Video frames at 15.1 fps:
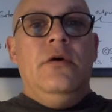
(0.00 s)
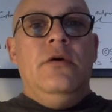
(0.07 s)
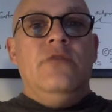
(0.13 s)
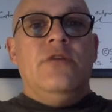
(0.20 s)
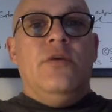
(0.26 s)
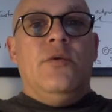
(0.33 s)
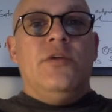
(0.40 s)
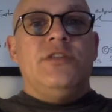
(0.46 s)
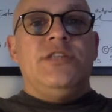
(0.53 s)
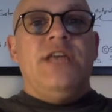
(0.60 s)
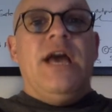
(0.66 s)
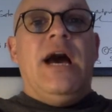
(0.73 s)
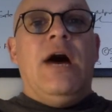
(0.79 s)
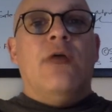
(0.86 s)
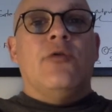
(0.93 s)
So I want to see
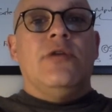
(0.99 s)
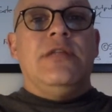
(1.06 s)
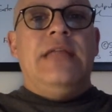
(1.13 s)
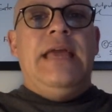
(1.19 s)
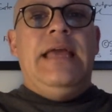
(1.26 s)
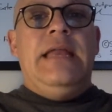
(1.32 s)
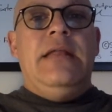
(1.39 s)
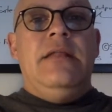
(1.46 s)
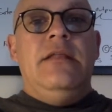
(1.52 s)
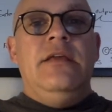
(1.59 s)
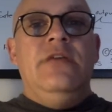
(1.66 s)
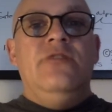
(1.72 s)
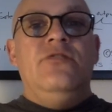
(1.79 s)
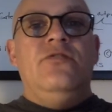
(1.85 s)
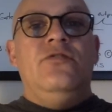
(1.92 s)
how related
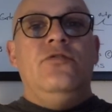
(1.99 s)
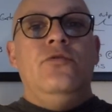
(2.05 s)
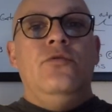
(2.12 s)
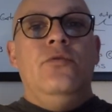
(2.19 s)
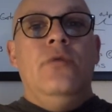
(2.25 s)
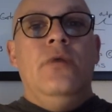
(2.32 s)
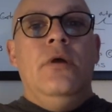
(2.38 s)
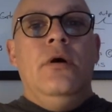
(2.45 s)
these 2